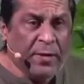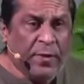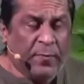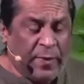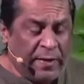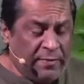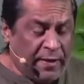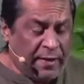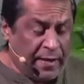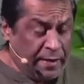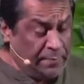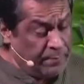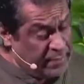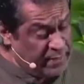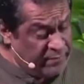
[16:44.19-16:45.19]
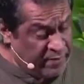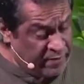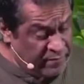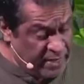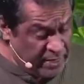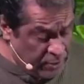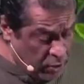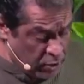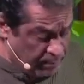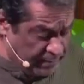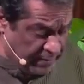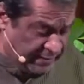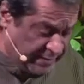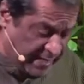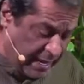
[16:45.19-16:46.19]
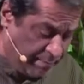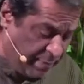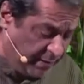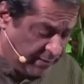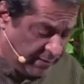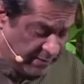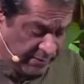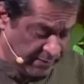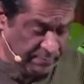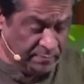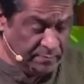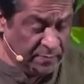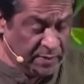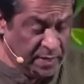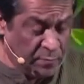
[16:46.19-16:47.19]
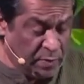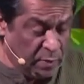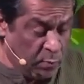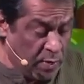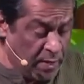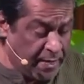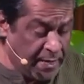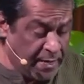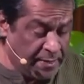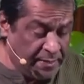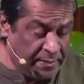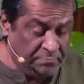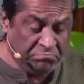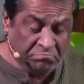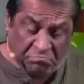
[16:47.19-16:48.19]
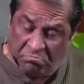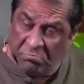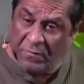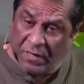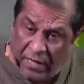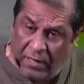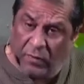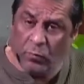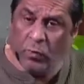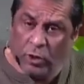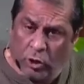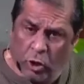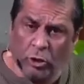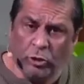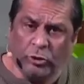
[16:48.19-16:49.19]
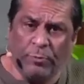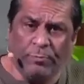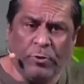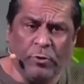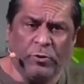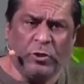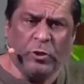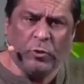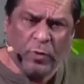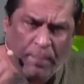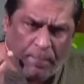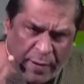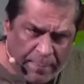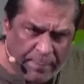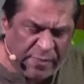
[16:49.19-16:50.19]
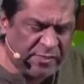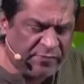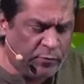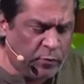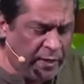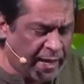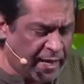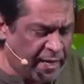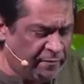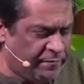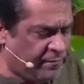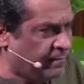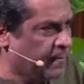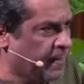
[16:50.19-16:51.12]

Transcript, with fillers: I believe when we adopt these habits and we work at it, it will contribute to a purposeful life,